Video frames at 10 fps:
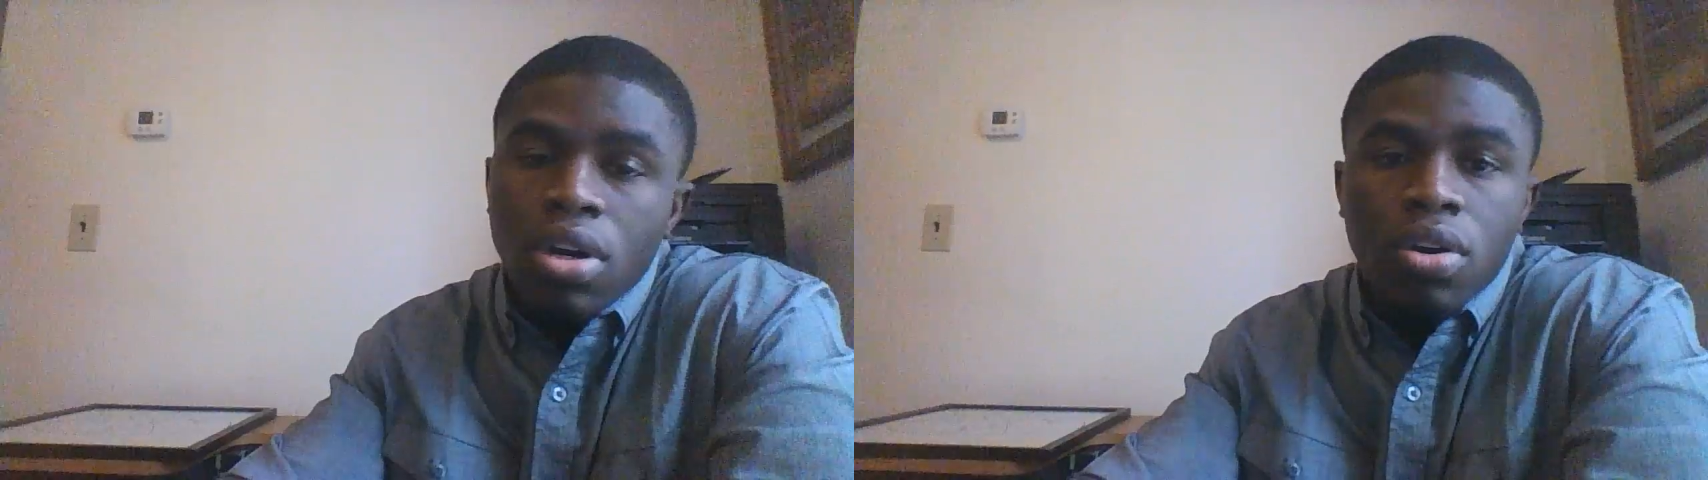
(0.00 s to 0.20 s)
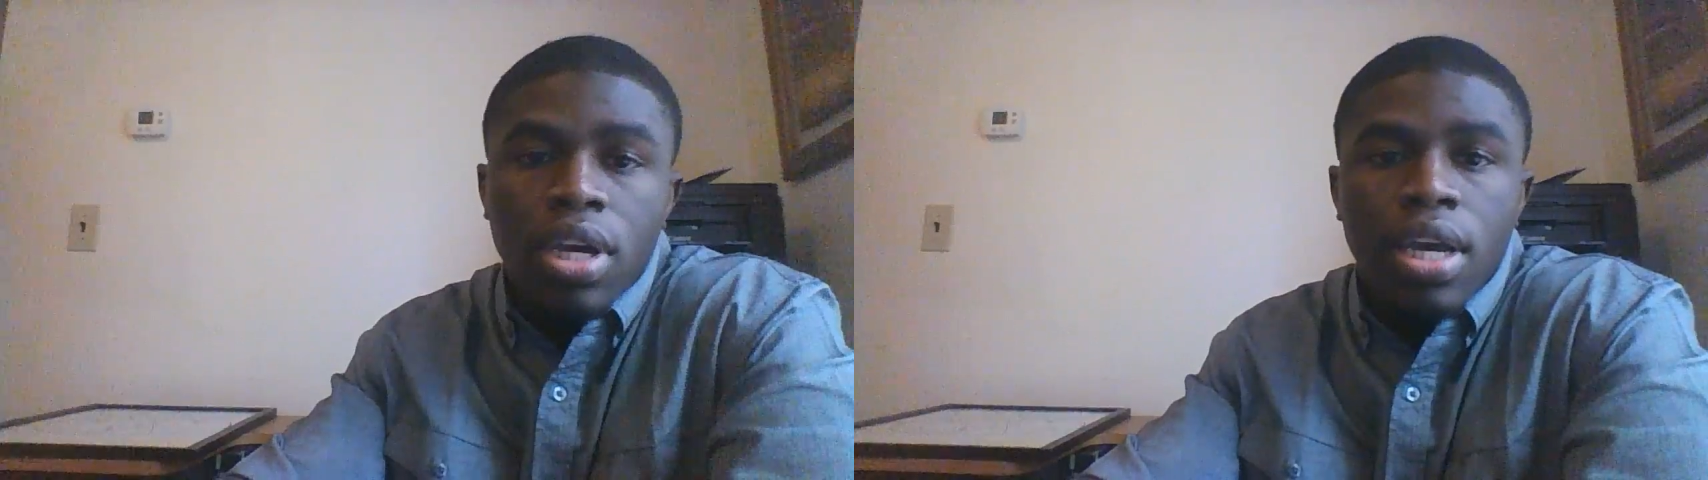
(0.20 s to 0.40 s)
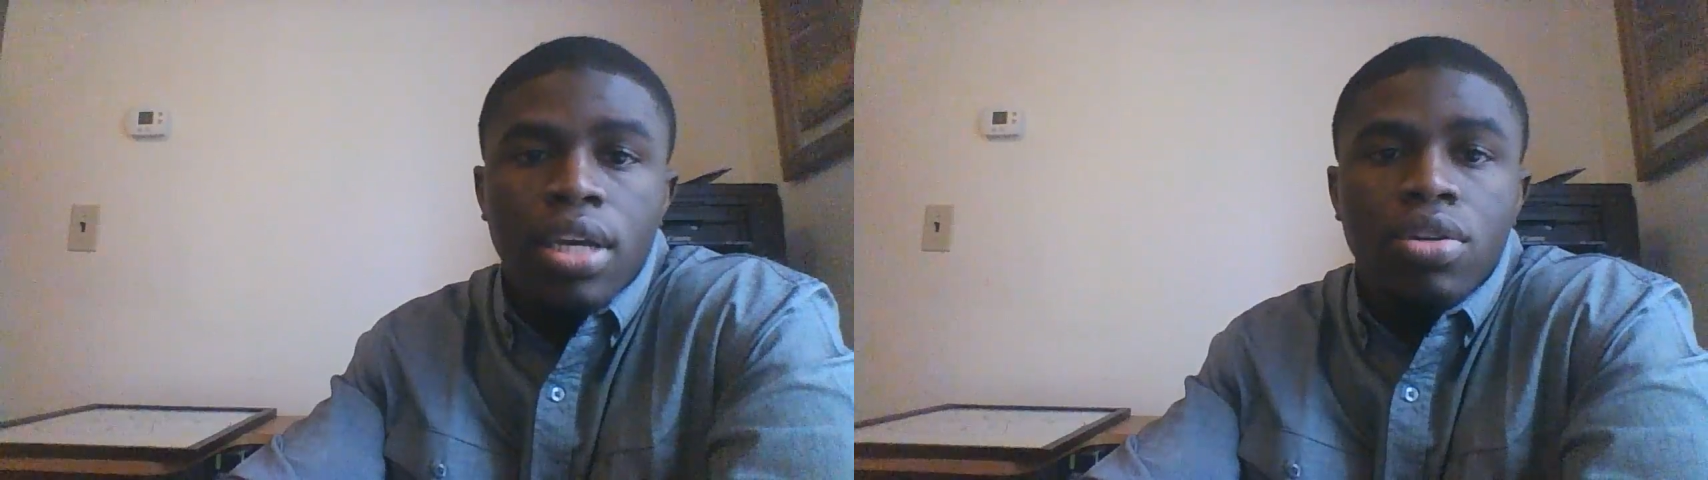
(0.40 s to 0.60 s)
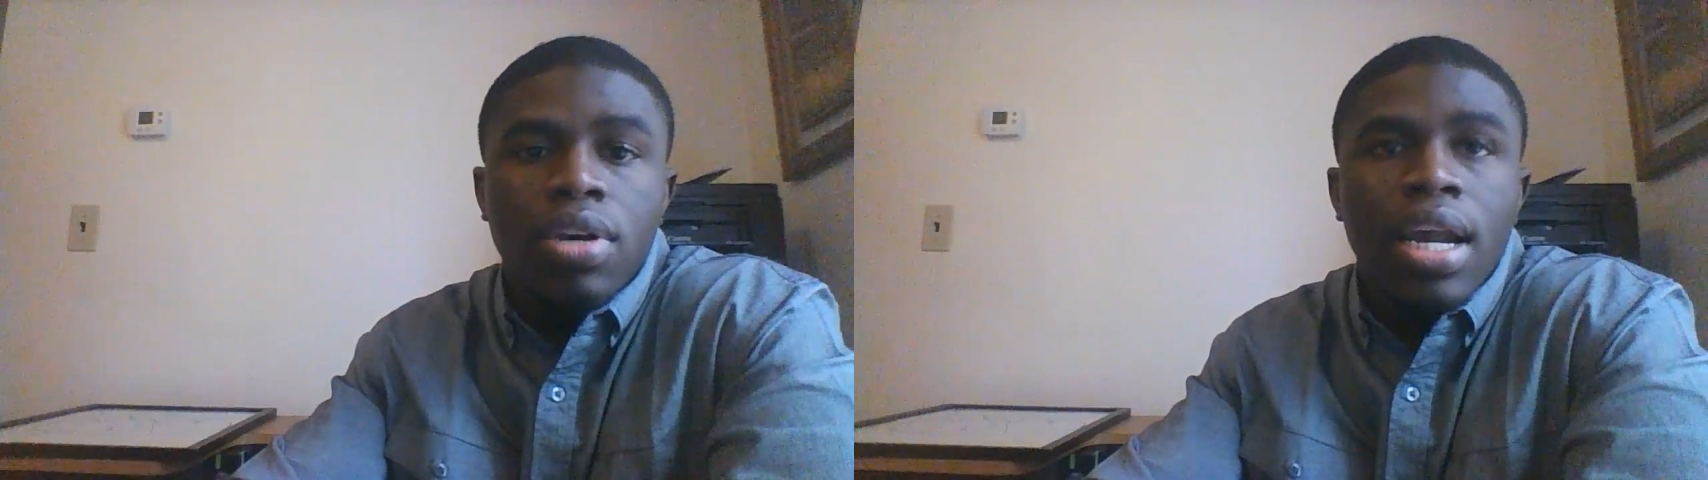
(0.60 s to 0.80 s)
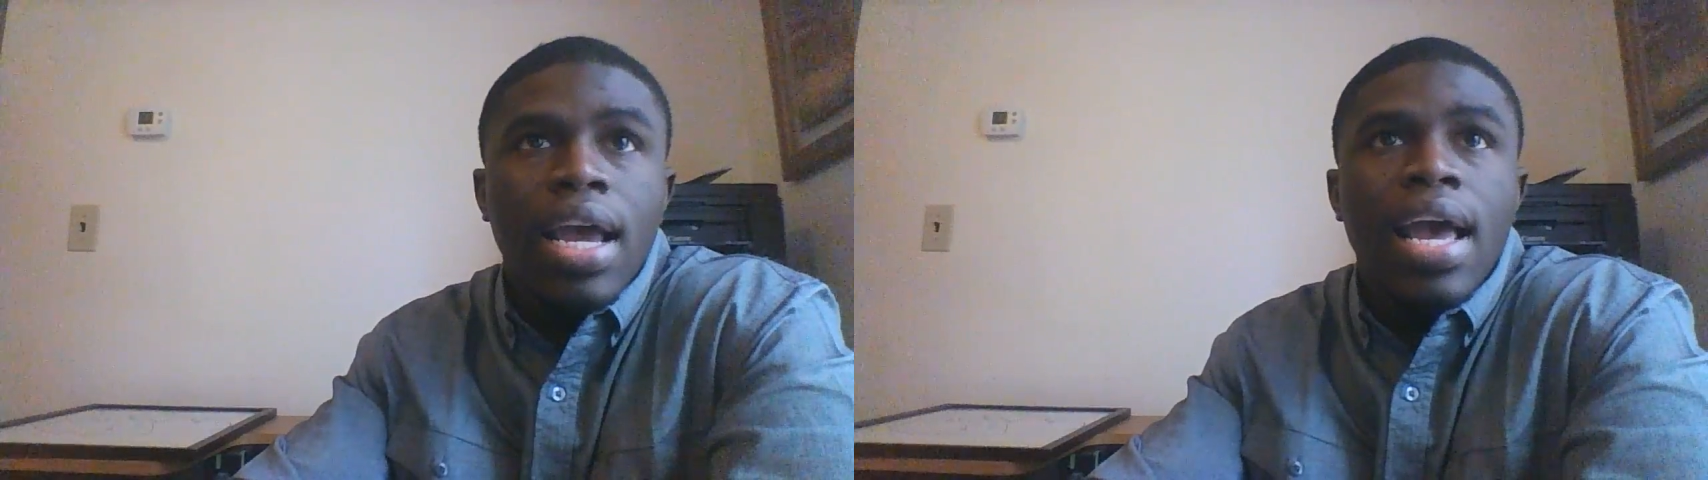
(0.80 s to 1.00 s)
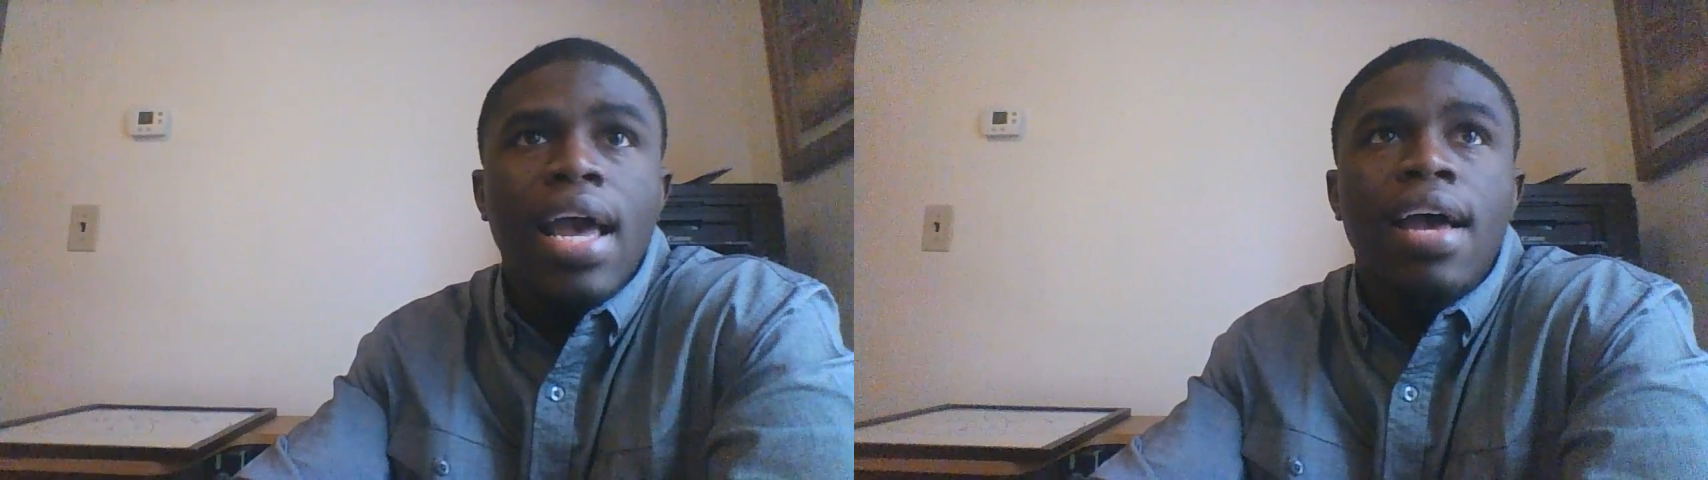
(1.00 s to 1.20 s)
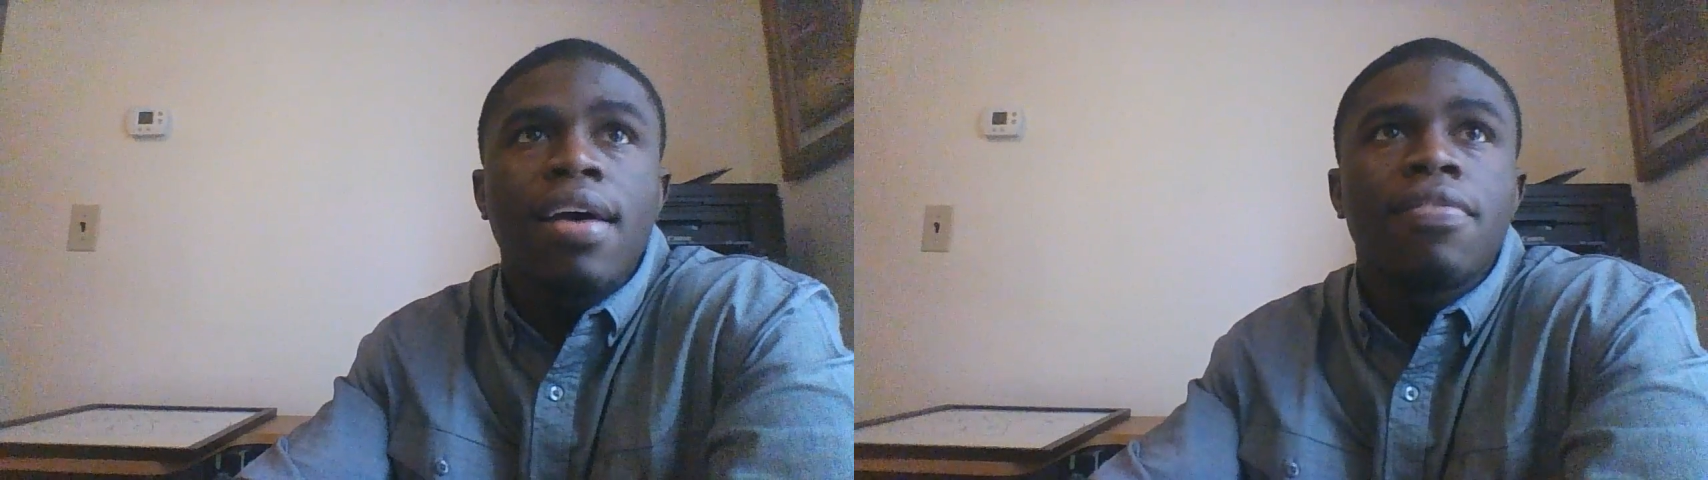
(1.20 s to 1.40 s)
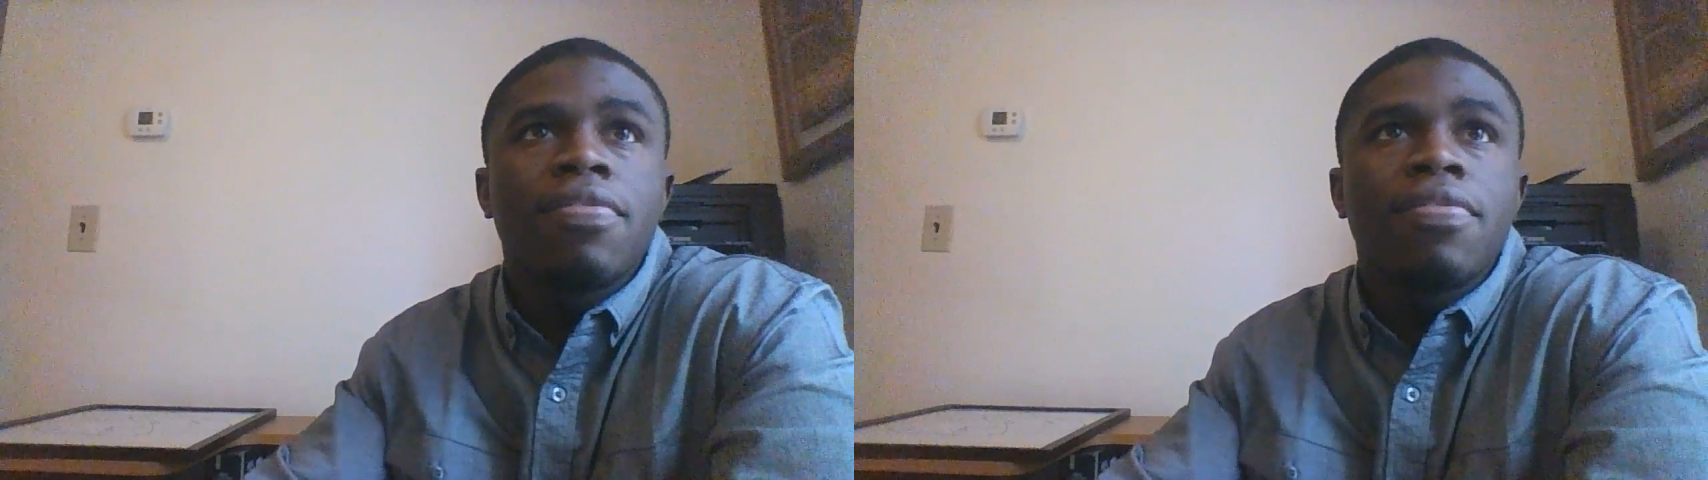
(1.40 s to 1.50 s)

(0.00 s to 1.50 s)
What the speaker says: Okay, you got to have